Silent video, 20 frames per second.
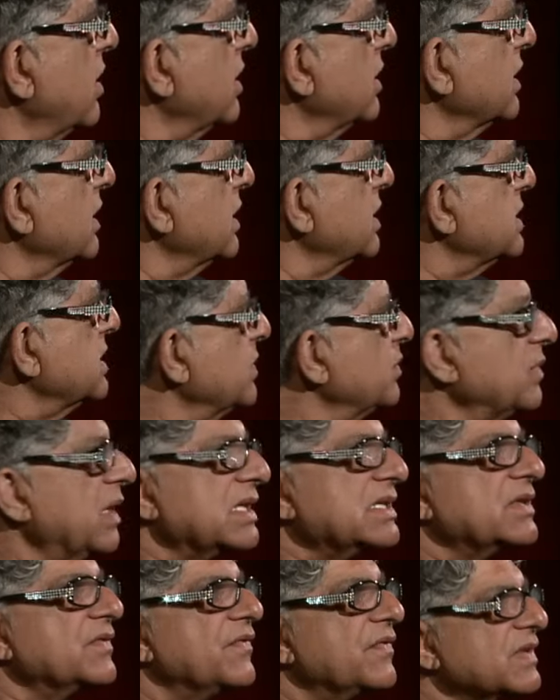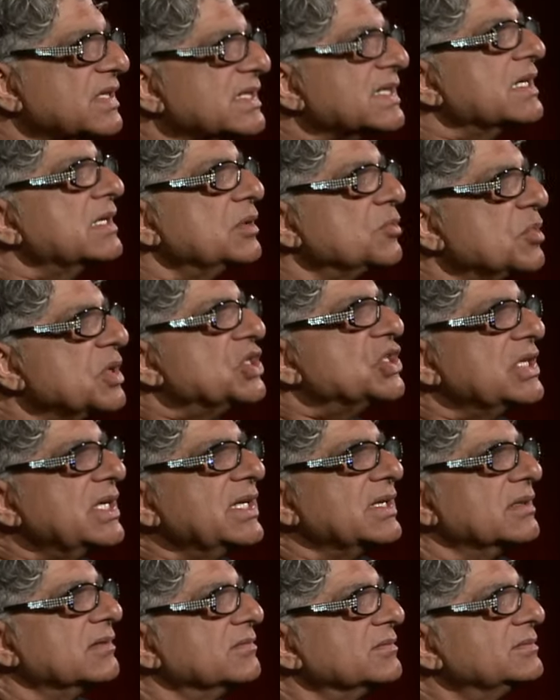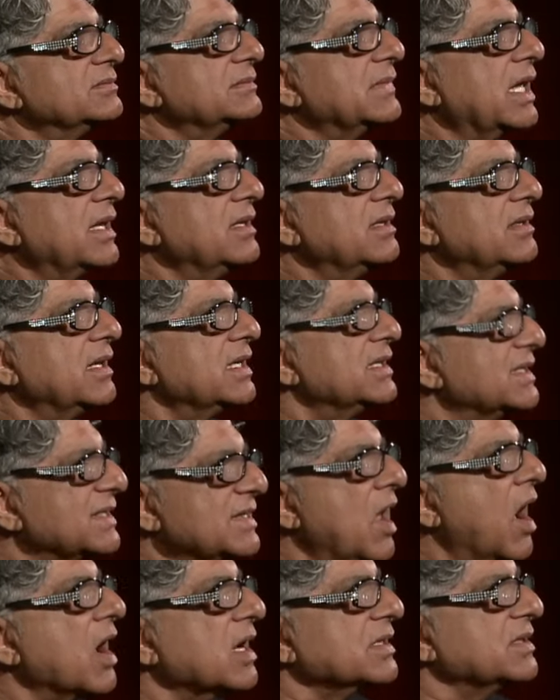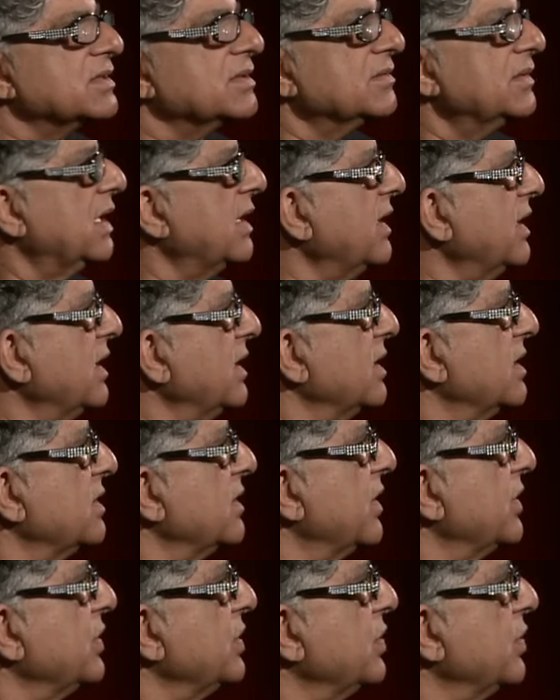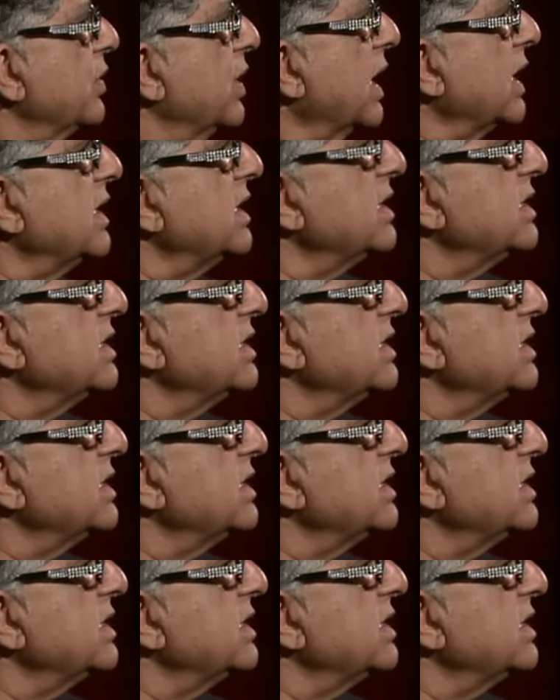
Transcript: organism as a physical machine, and it's not. You know, you can